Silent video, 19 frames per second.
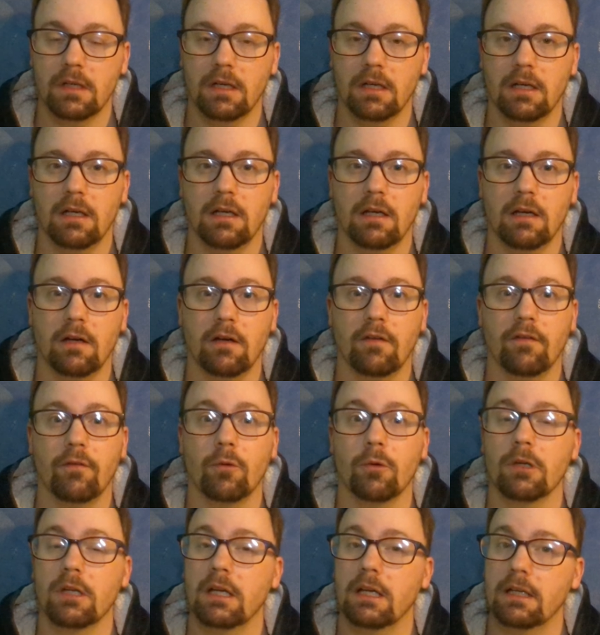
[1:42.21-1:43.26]
uh,
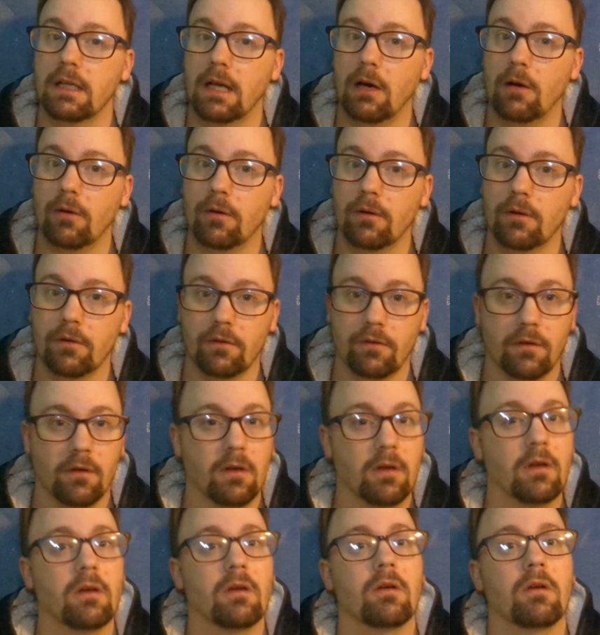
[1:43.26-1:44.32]
48 Hours,
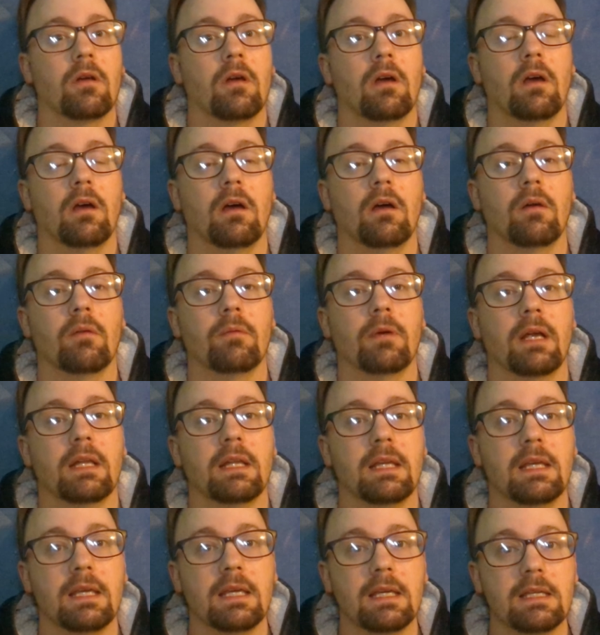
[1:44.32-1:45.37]
uh, Red
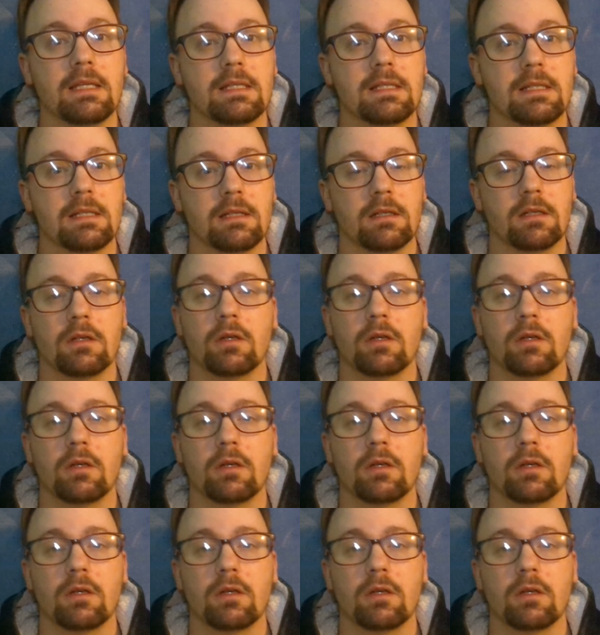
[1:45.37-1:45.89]
Heat,